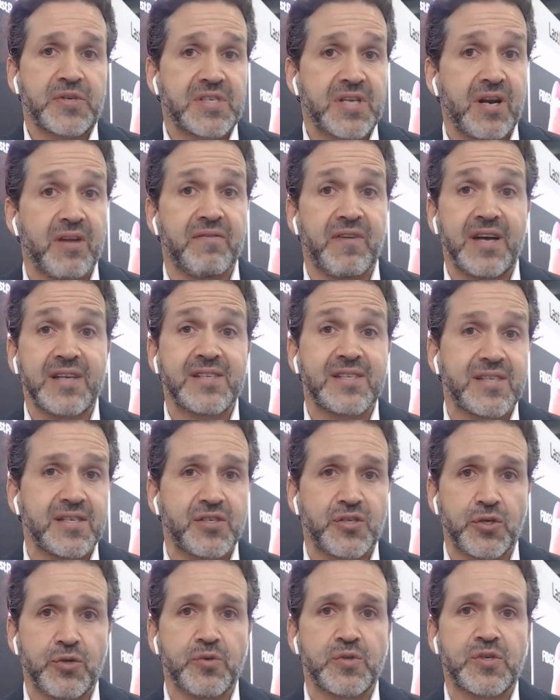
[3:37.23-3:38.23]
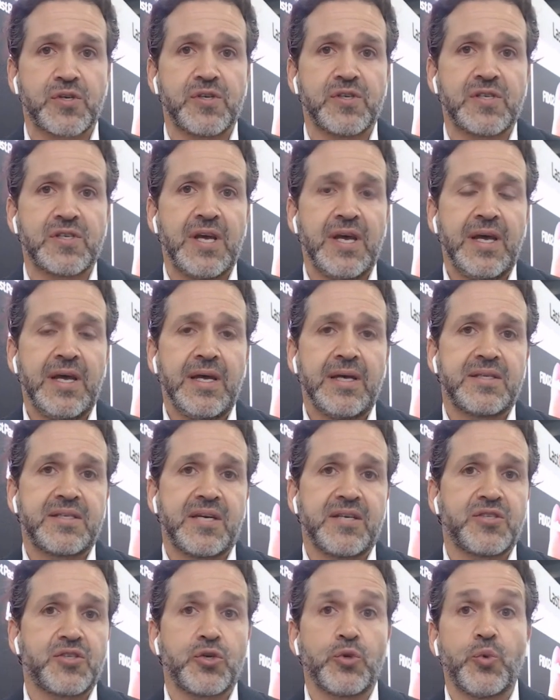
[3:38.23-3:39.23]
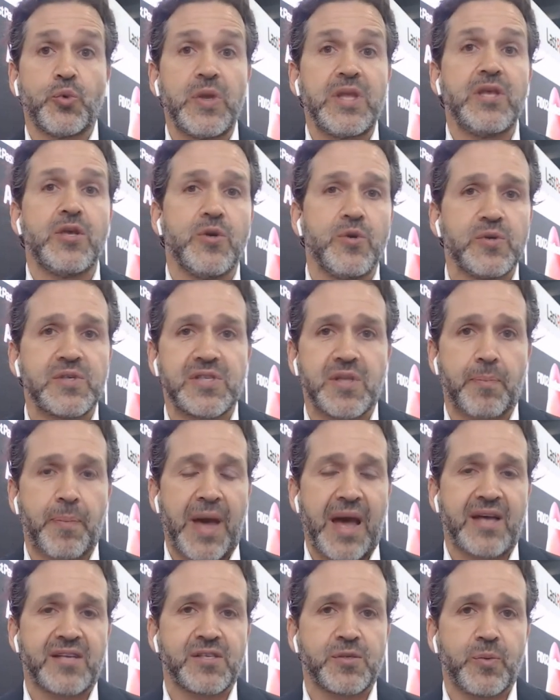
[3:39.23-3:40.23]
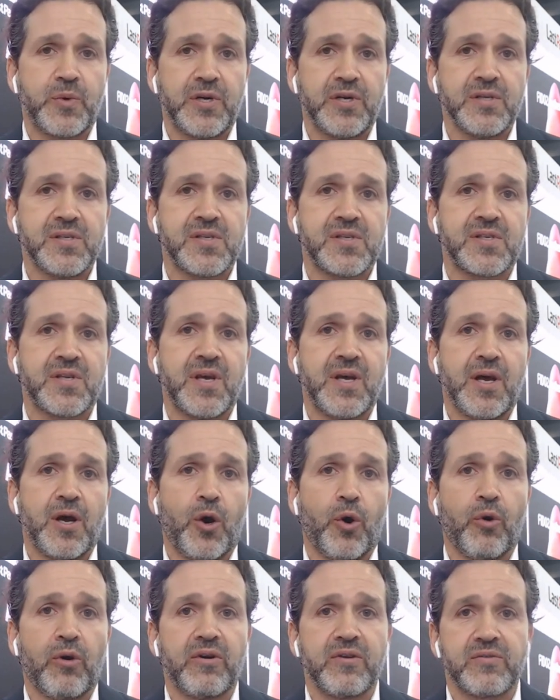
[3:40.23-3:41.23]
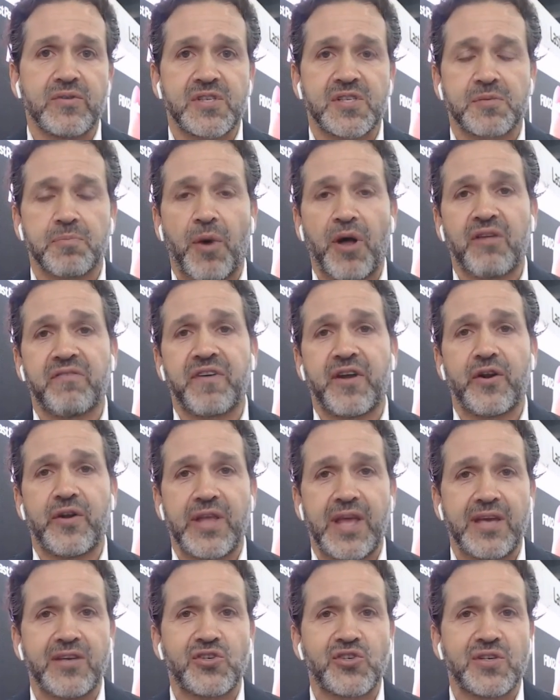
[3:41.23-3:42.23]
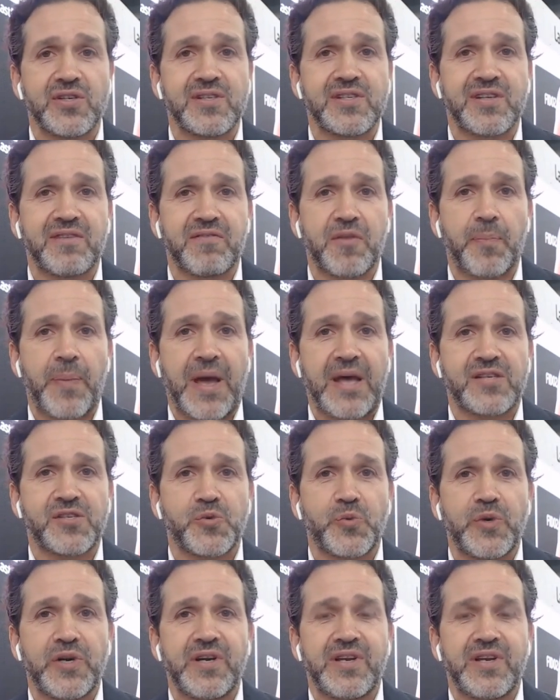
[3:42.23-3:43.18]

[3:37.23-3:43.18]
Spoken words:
of us as users tend to reuse the passwords or small variations of the password